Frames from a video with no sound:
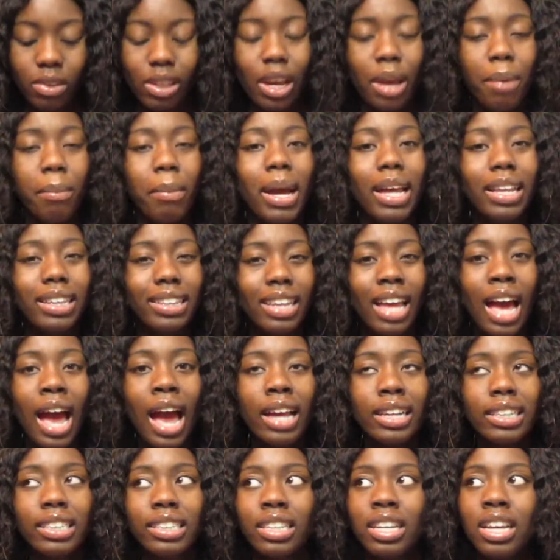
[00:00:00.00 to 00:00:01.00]
And my
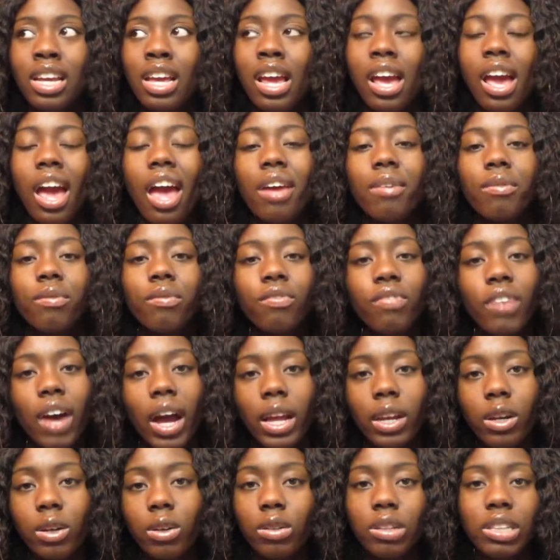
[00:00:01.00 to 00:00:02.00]
last and
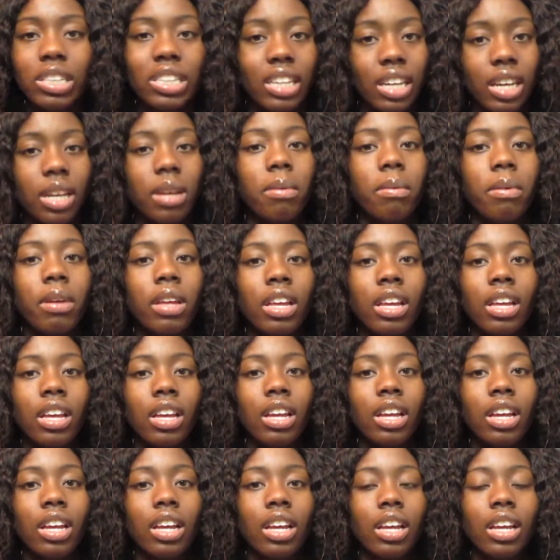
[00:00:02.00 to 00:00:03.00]
final tip
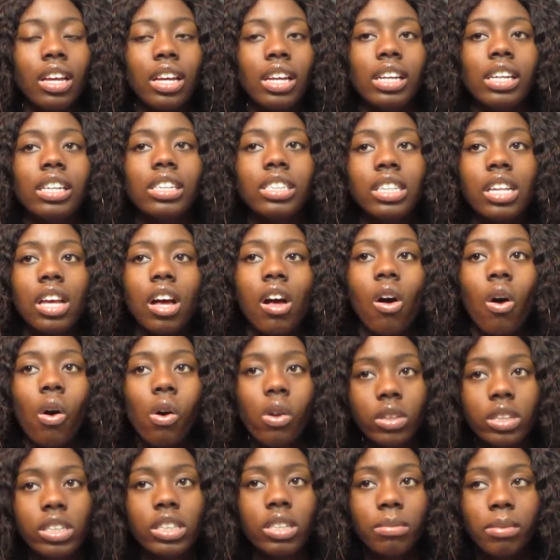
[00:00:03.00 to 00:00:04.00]
is
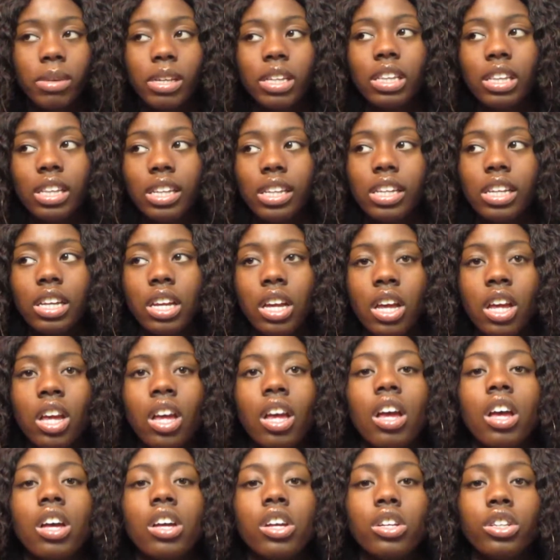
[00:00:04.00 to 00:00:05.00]
ultimately
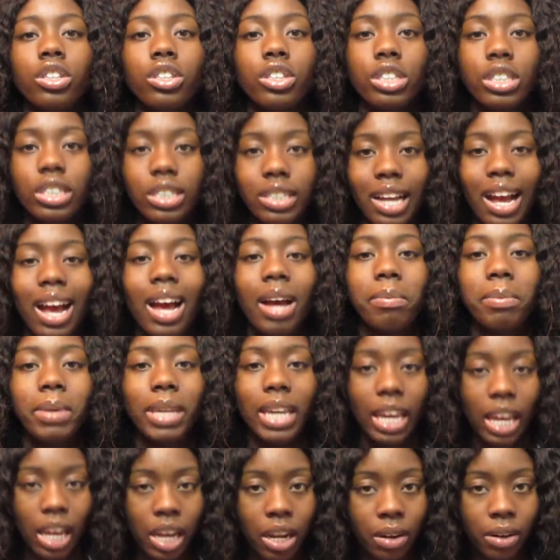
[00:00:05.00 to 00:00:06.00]
stop
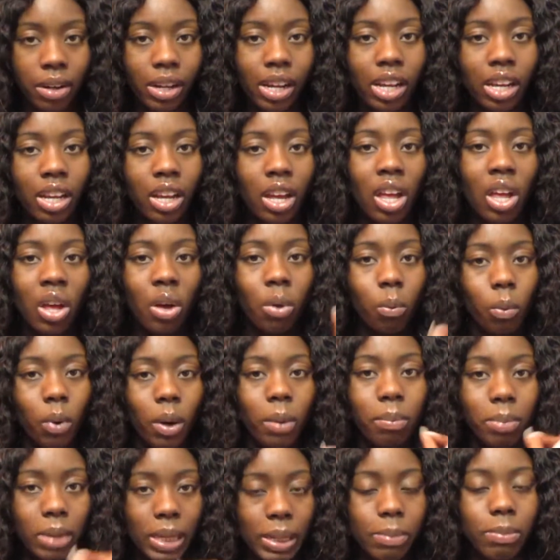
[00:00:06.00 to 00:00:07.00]
caring
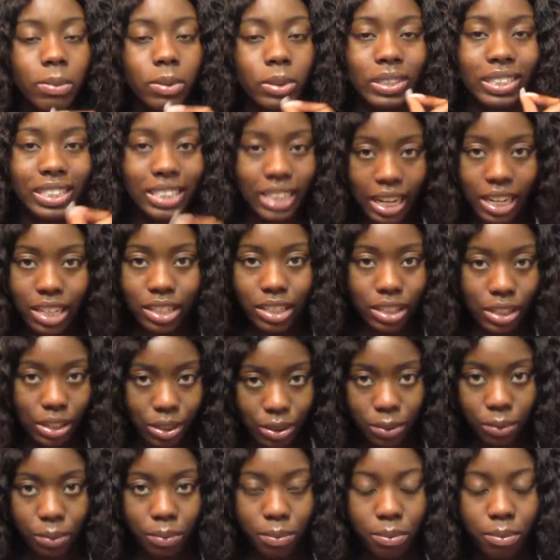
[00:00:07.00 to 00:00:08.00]
what people say to you.